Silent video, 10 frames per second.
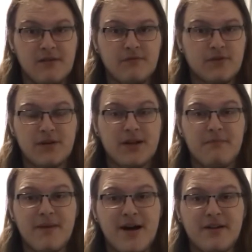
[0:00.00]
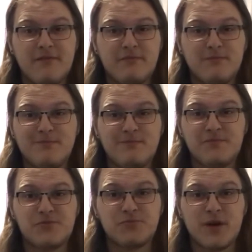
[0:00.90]
for the amount of
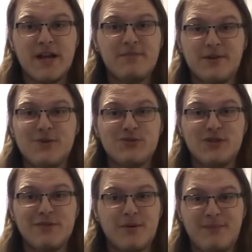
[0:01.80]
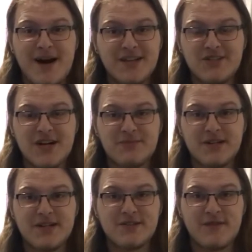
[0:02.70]
just random kills you get with body shots
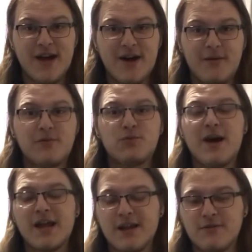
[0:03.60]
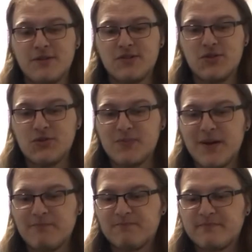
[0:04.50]
because of how... Oh, Twilight Oath, excuse
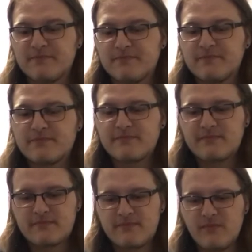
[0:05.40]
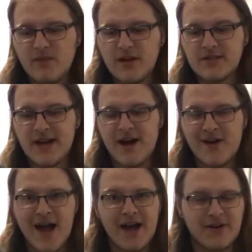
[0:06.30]
me. Because of how
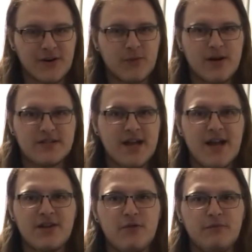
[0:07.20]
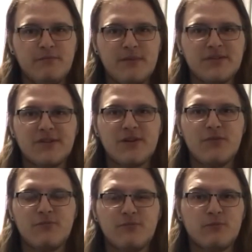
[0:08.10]
accurate it was. It had basically
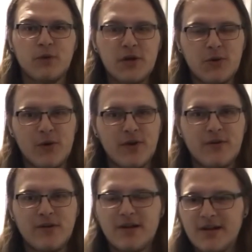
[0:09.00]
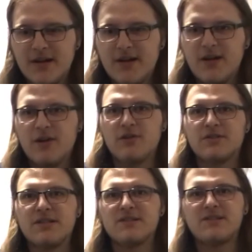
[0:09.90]
no recoil. You just
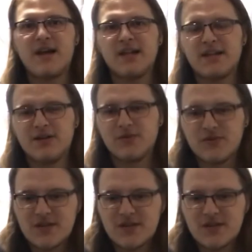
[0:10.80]
get insane kills.